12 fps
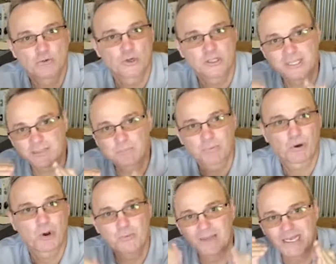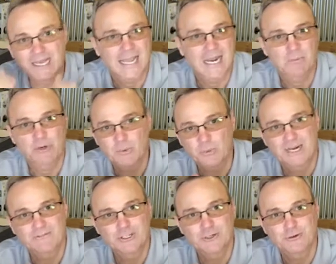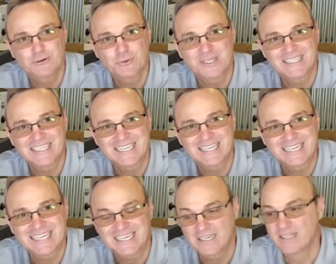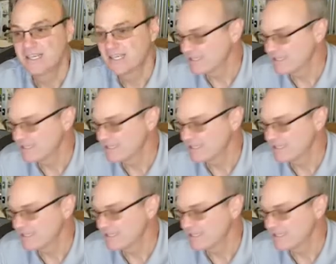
drilling, probing, hammering, whatever you're doing to get in.